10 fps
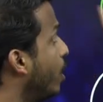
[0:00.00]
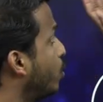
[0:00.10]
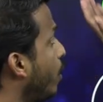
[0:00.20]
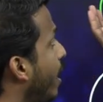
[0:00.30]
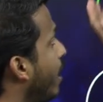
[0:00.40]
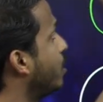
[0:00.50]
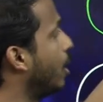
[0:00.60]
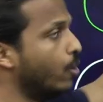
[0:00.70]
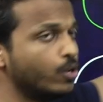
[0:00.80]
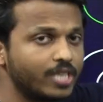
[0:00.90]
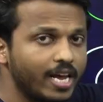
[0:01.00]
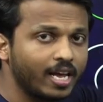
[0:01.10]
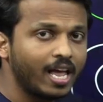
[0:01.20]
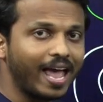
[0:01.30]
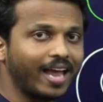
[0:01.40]
So, here it's
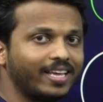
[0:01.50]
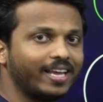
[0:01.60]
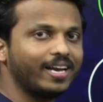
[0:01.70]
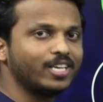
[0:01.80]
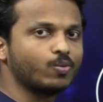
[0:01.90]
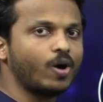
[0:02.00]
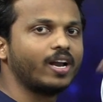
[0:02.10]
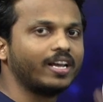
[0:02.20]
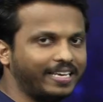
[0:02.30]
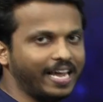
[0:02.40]
losing and here it is what?